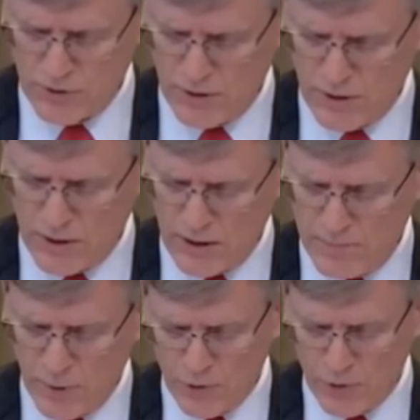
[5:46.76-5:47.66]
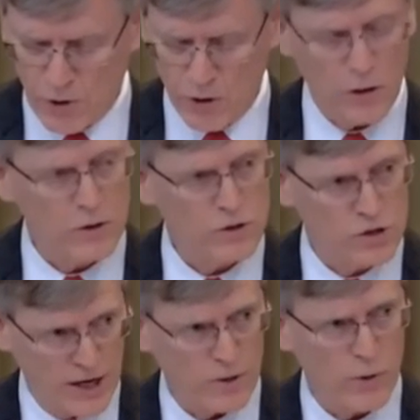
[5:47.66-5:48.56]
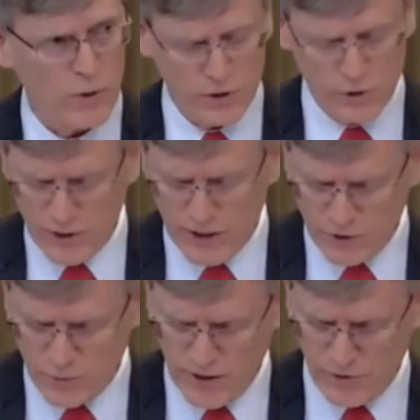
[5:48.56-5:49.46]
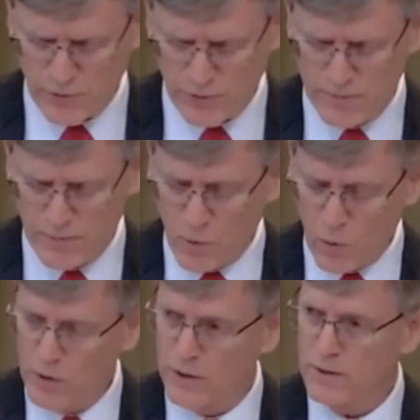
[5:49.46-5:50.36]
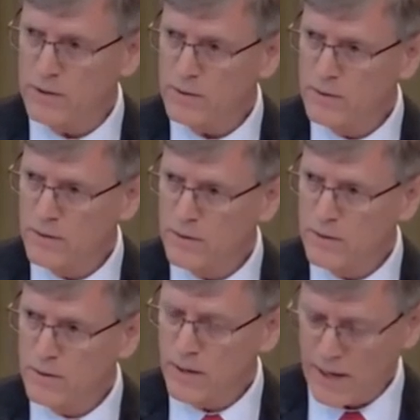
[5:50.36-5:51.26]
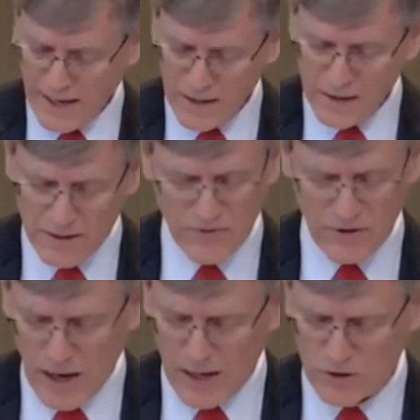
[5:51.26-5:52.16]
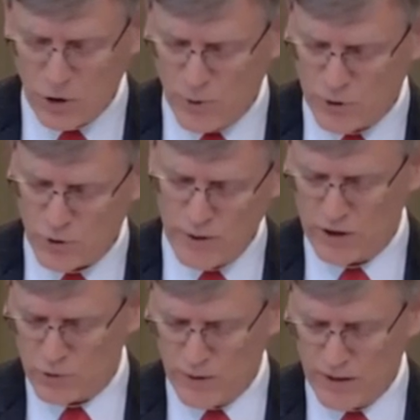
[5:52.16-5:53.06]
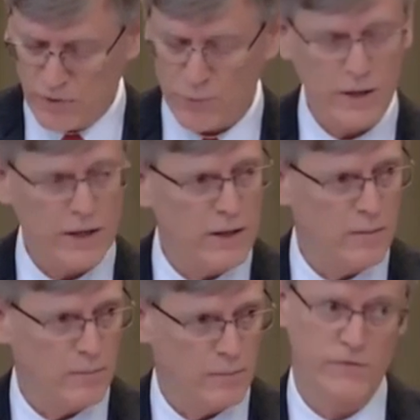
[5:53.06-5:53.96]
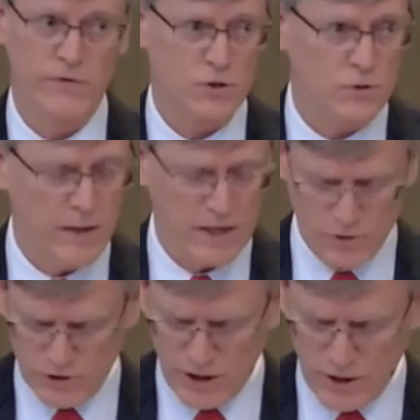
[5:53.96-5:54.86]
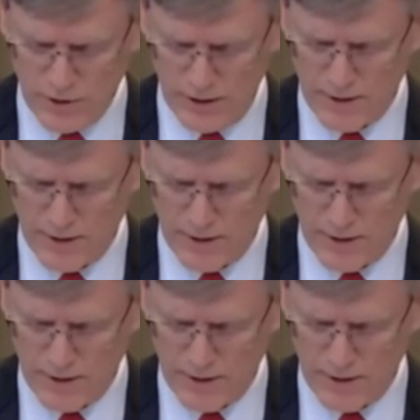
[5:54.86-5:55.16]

in both our January 2023 memorial and at the October 2023 provisional measures hearing.